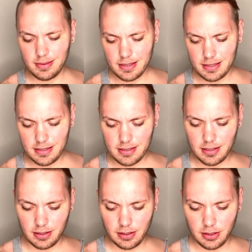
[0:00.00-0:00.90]
This
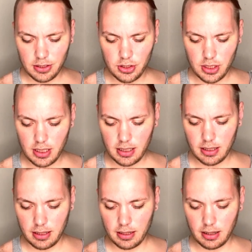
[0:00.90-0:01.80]
is legit,
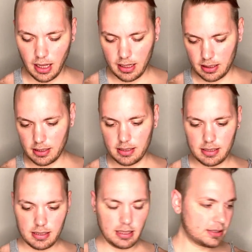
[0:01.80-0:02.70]
like
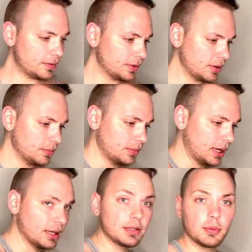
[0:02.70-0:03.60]
6 of them,
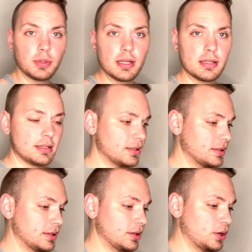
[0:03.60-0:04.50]
and it
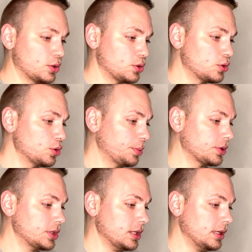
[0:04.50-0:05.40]
was super
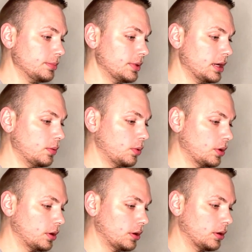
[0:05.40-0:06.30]
cheap. They
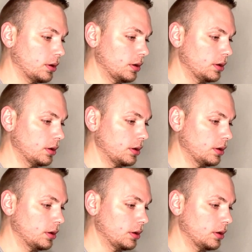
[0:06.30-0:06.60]
were